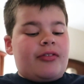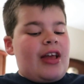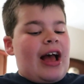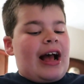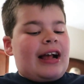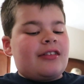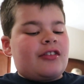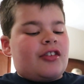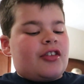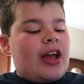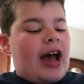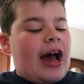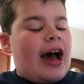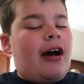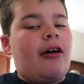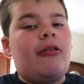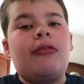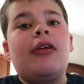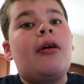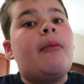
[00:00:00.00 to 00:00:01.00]
Hands
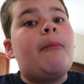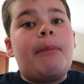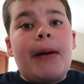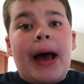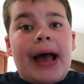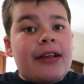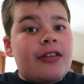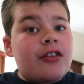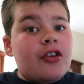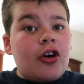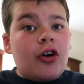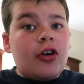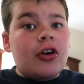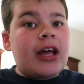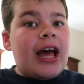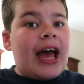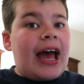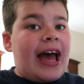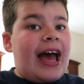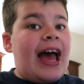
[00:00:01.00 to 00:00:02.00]
down, best
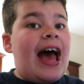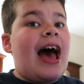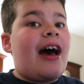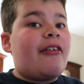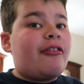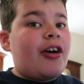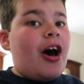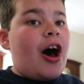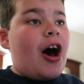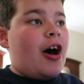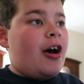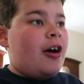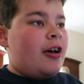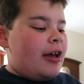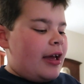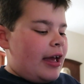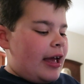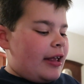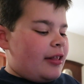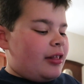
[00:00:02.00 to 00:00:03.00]
cookie ever.
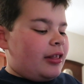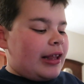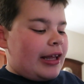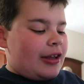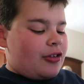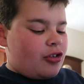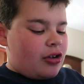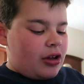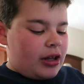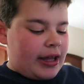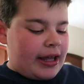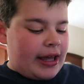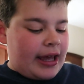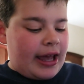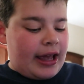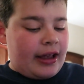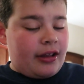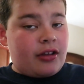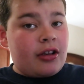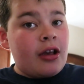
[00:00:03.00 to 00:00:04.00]
It literally
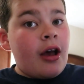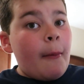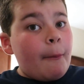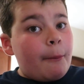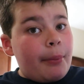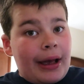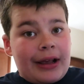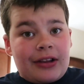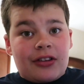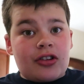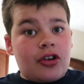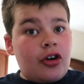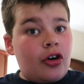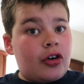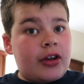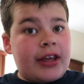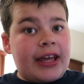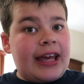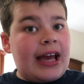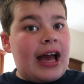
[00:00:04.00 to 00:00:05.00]
is. Best
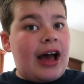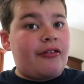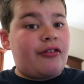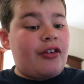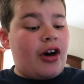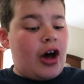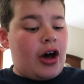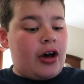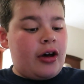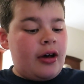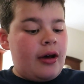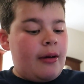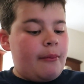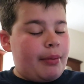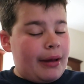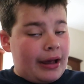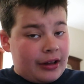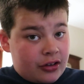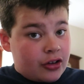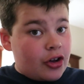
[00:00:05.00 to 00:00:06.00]
cookie ever.
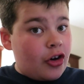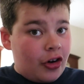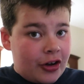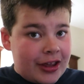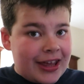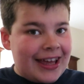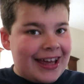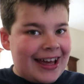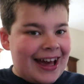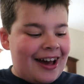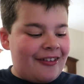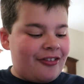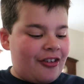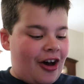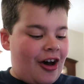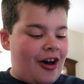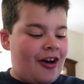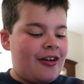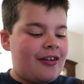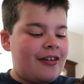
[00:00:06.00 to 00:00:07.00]
Best cookie
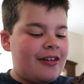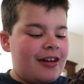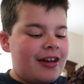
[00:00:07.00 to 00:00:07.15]
ever.